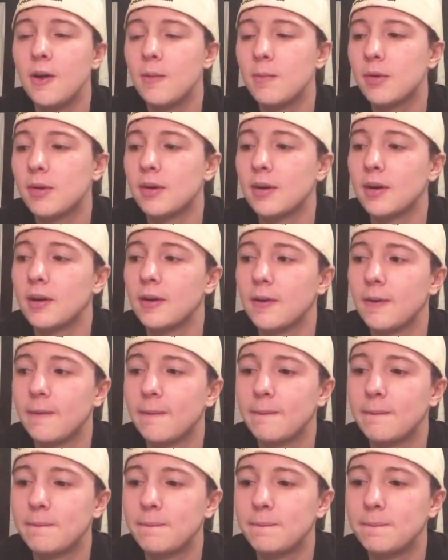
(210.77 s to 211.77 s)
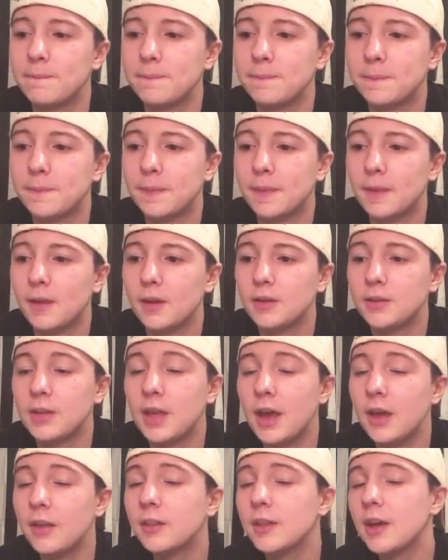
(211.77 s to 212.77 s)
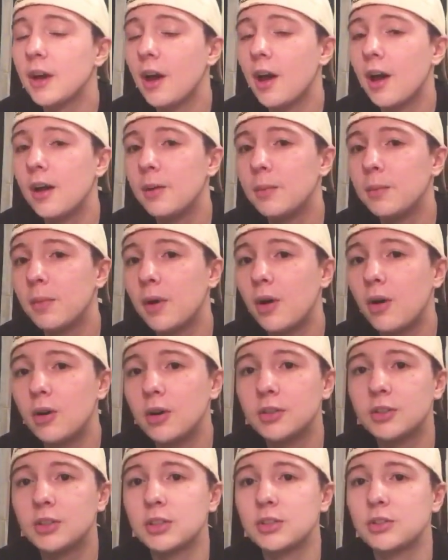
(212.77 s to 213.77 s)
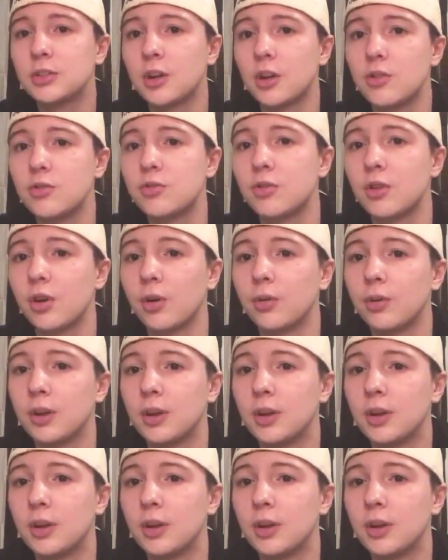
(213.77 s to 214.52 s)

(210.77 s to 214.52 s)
But now that I'm on testosterone,